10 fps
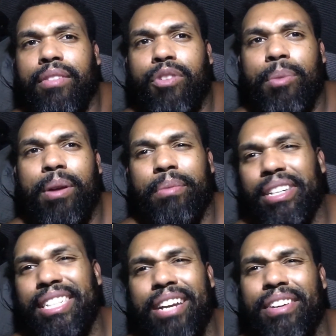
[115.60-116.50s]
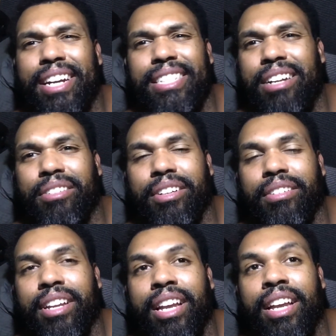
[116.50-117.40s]
for about a month now i guess i don't know
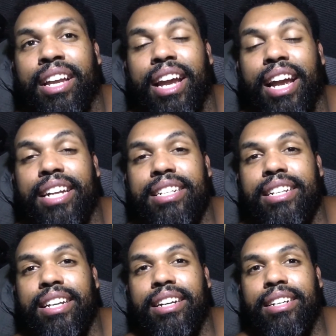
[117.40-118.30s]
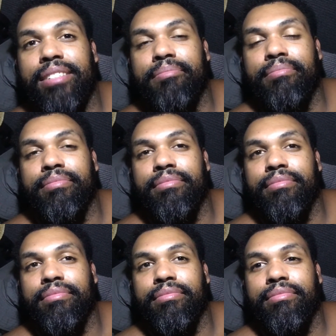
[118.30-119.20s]
and um,
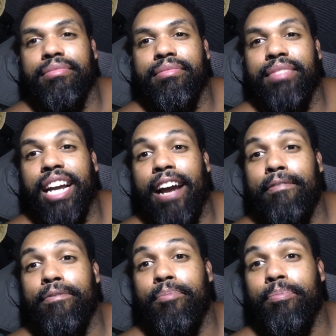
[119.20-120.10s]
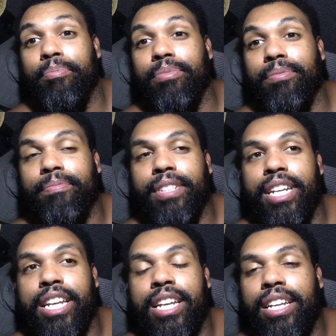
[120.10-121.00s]
like i've
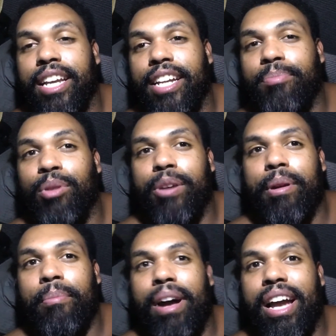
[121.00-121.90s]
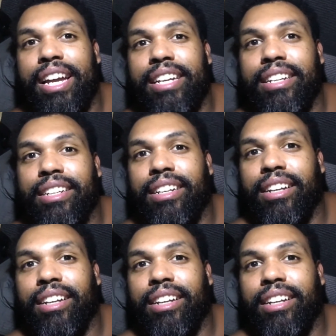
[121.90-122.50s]
it's blowing my mind